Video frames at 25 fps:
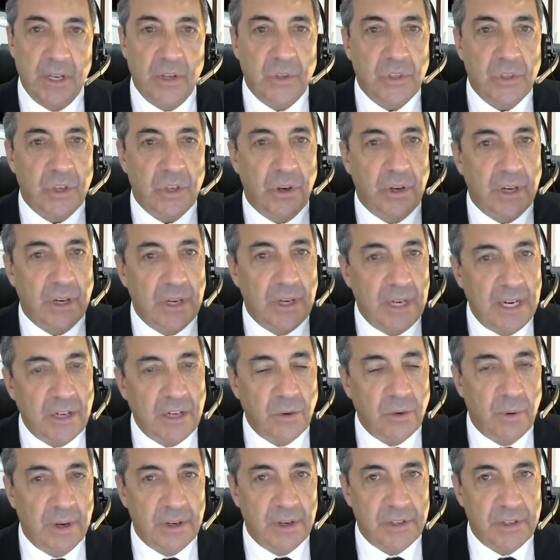So you need
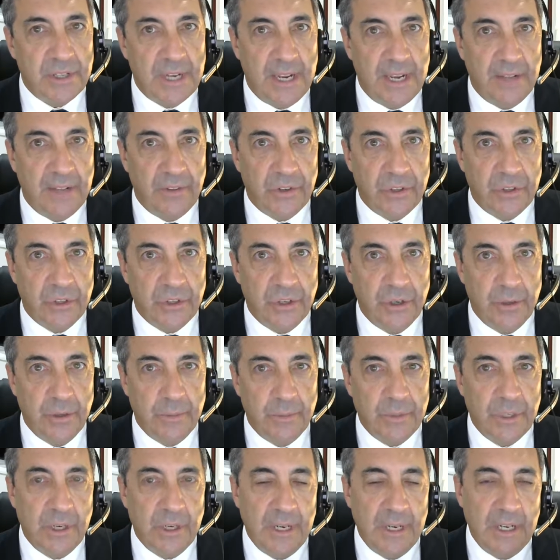to understand the
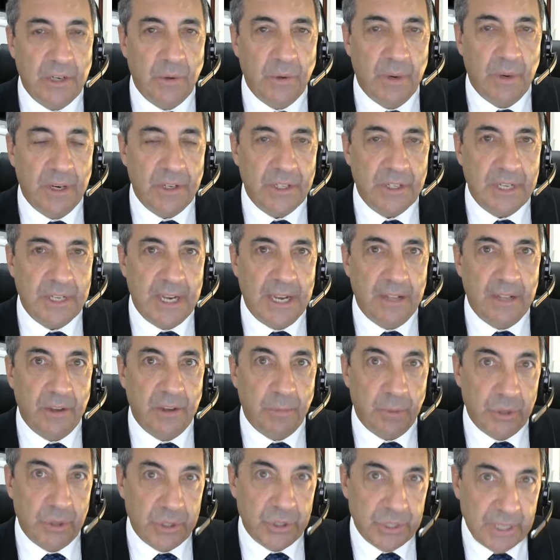terms, you need to understand the
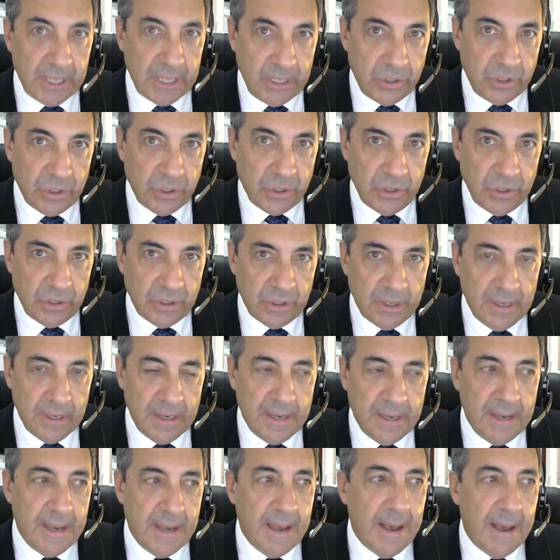procedures,
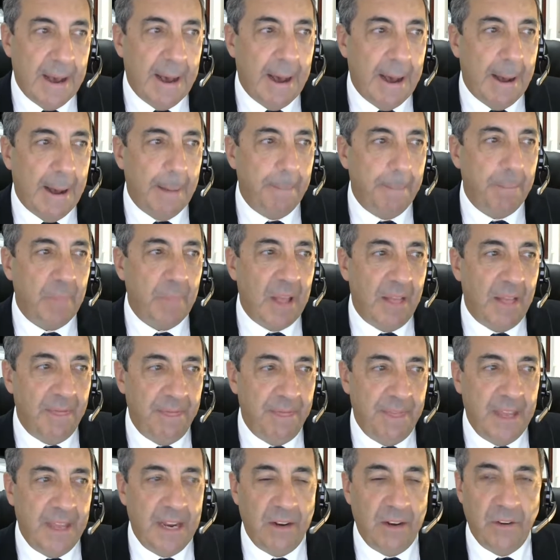
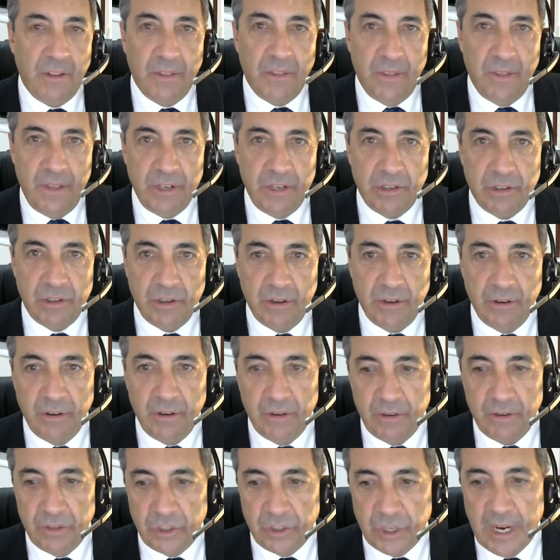and then this
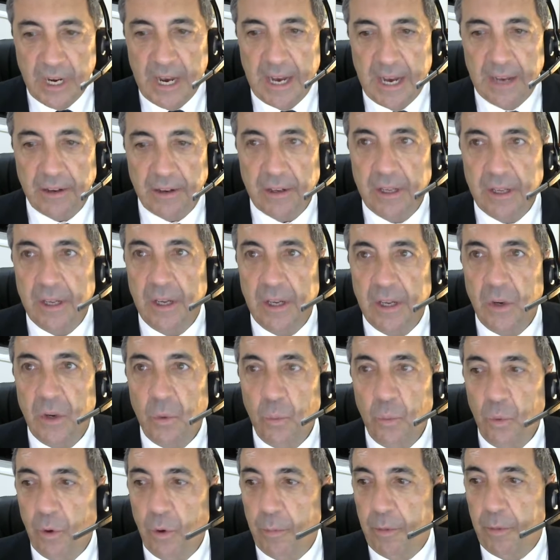chart
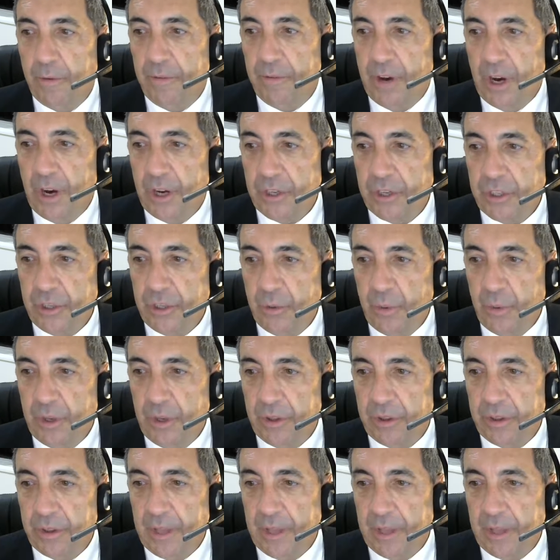will provide you with